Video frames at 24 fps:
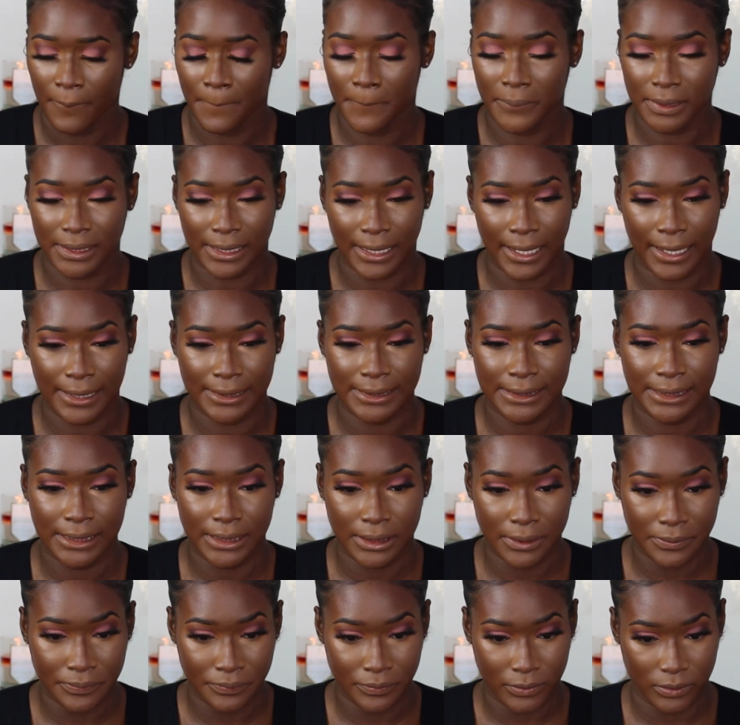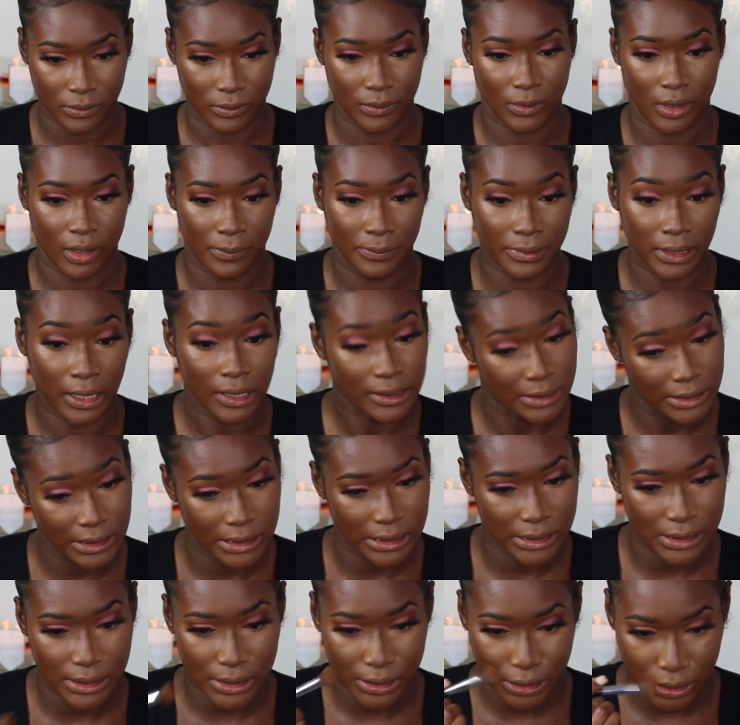Blondie. Blondie
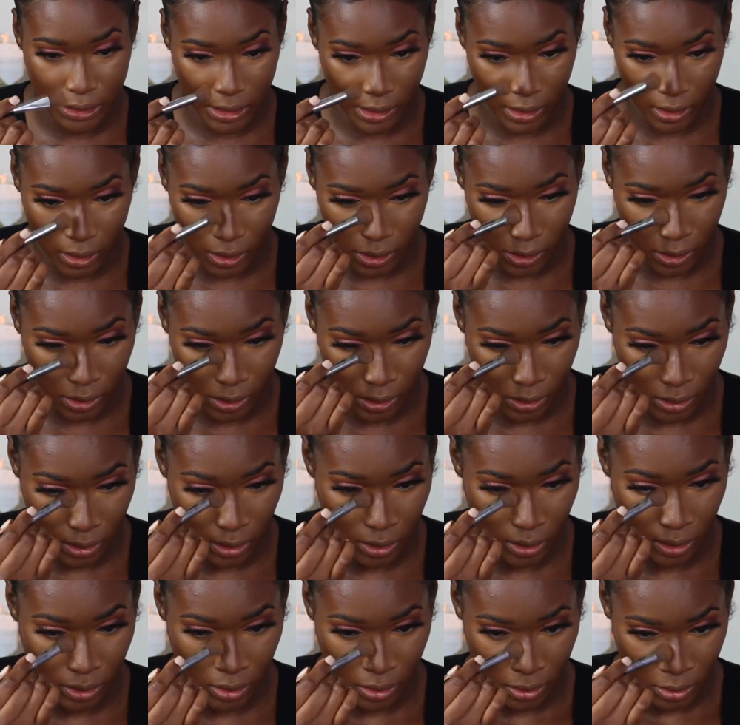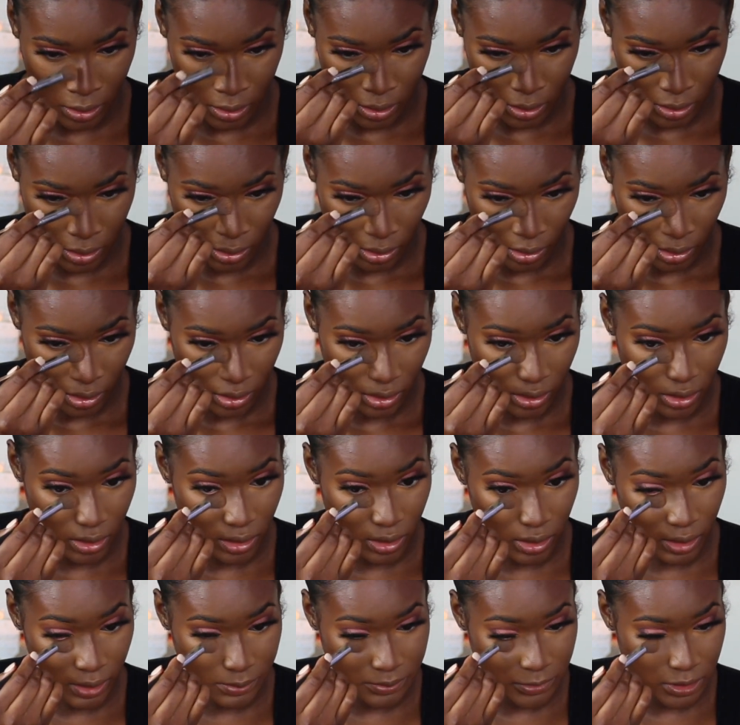is the shade.
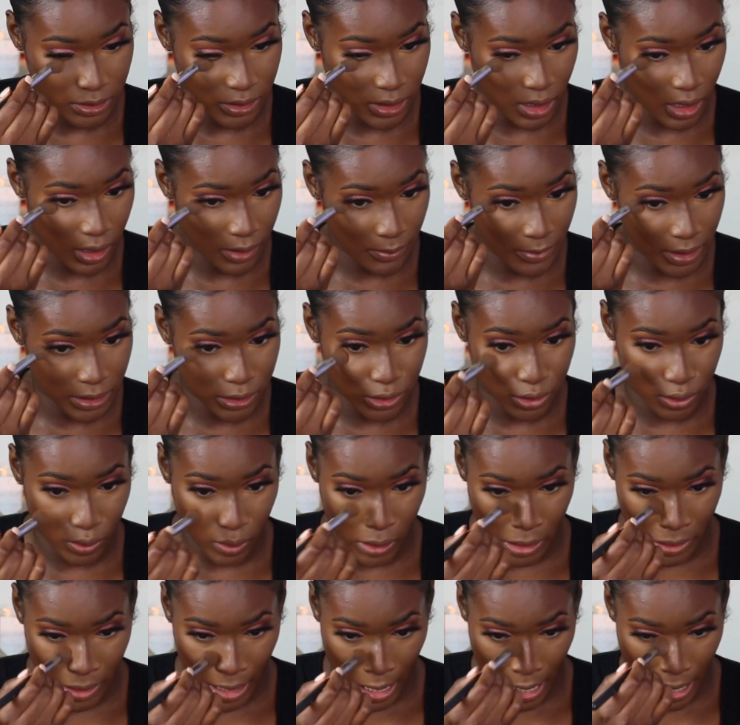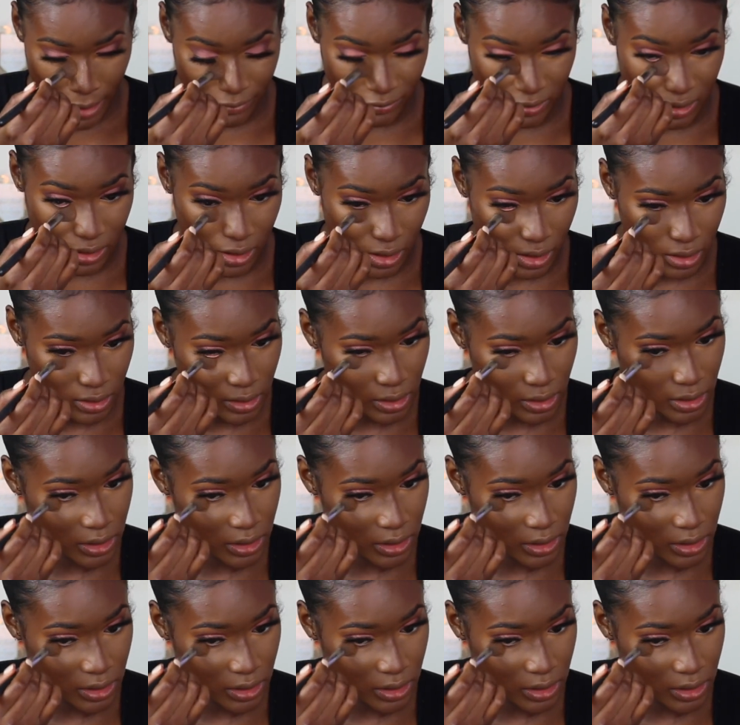And I'm just going to make sure that everything